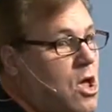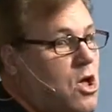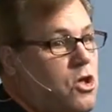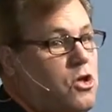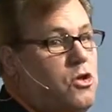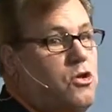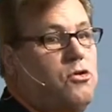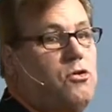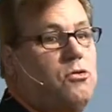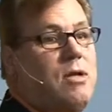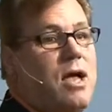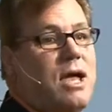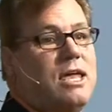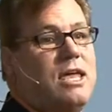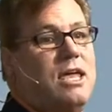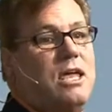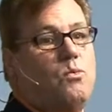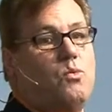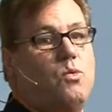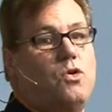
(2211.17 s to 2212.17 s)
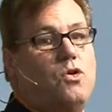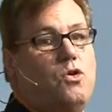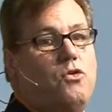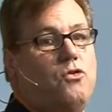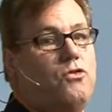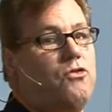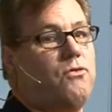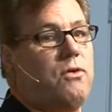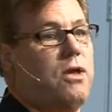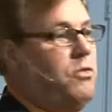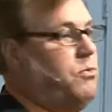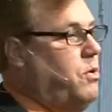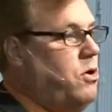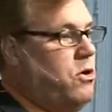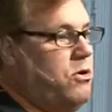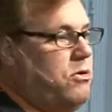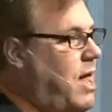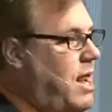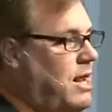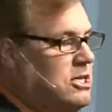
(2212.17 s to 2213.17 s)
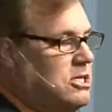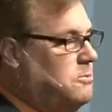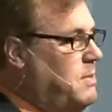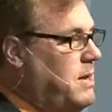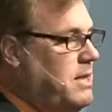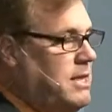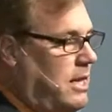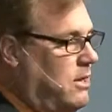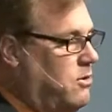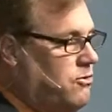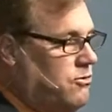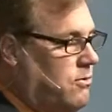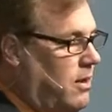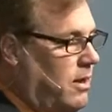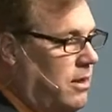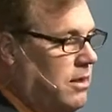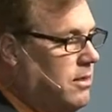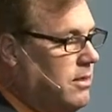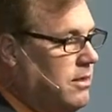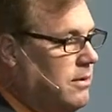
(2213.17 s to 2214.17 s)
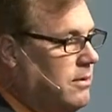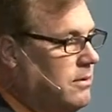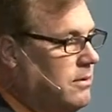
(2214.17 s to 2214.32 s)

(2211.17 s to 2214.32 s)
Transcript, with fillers: You do not get renewed strength when you're not expending strength.